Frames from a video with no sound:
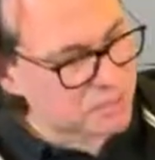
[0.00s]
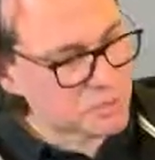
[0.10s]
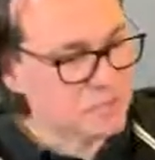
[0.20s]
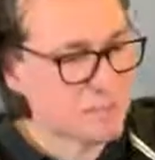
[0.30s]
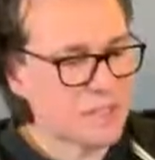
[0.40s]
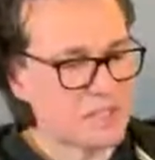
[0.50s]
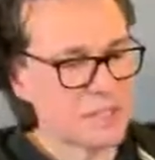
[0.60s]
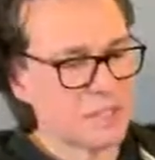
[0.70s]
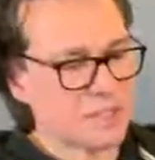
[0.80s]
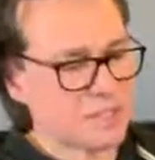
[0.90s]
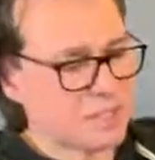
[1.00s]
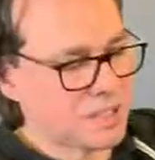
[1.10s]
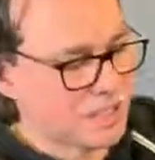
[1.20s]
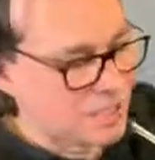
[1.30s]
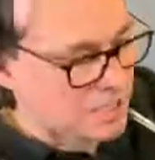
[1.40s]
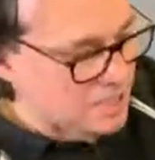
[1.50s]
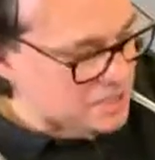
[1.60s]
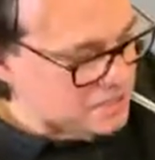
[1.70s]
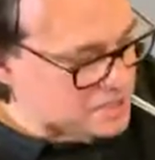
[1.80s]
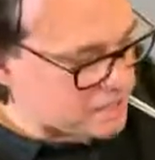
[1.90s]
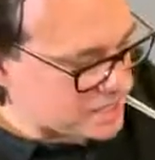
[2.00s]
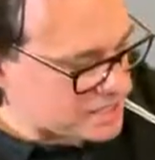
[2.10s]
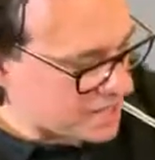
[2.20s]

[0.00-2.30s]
movement in this pixie